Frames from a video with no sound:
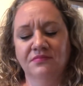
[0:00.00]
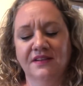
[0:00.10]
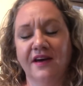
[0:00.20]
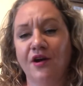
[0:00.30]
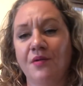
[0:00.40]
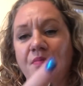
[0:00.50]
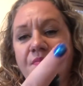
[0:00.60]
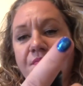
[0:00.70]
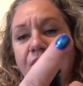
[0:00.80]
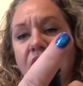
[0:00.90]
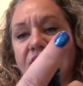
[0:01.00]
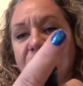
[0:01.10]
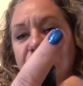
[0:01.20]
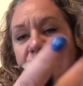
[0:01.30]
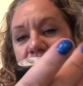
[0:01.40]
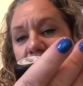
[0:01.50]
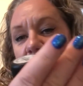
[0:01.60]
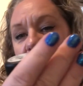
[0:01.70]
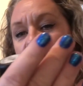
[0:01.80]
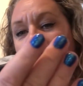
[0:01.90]
glitter polish and put it
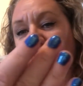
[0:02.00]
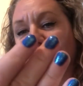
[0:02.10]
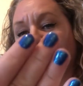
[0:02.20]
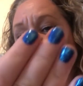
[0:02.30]
on with my blue.